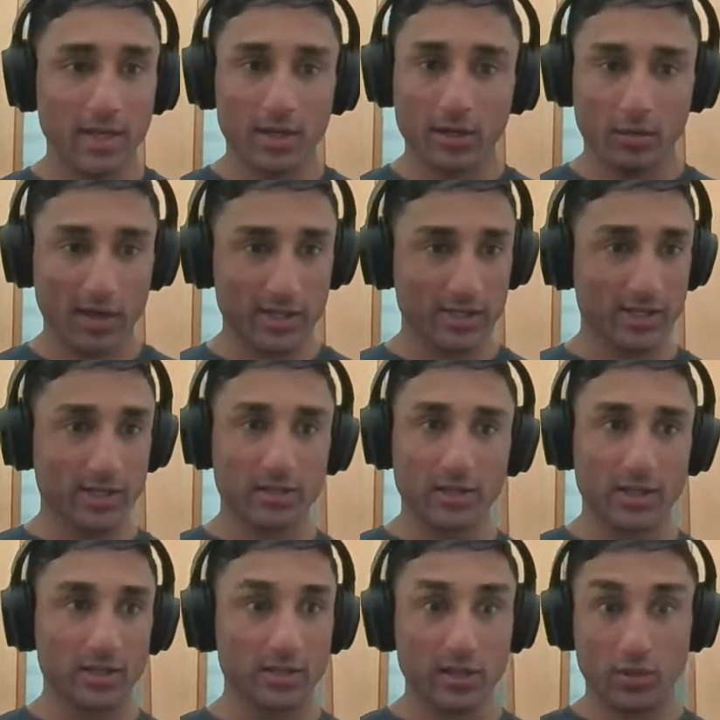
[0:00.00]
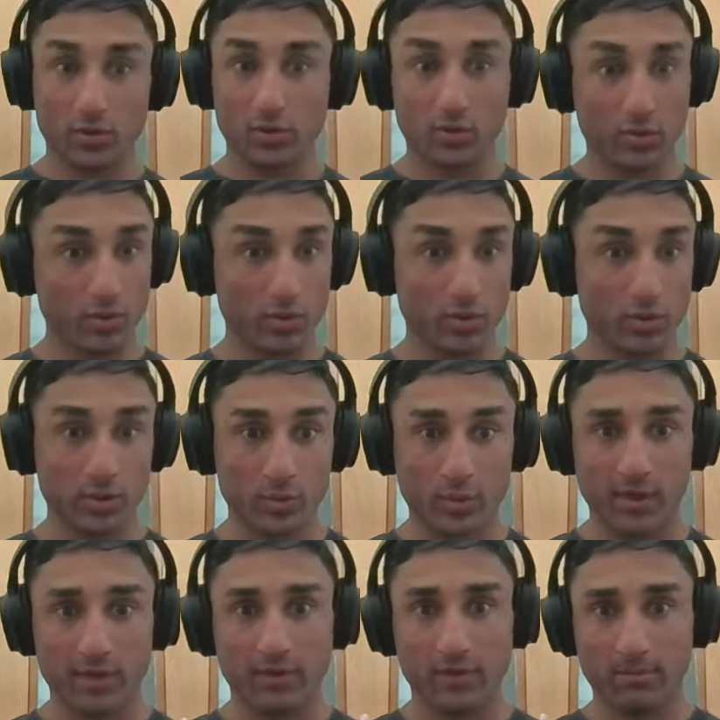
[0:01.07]
creating a digital course, or
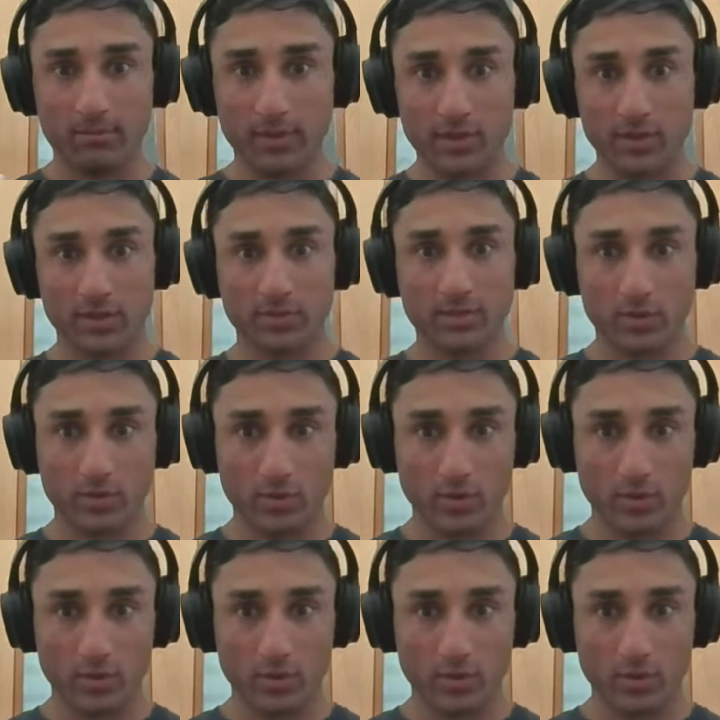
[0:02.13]
whatever business model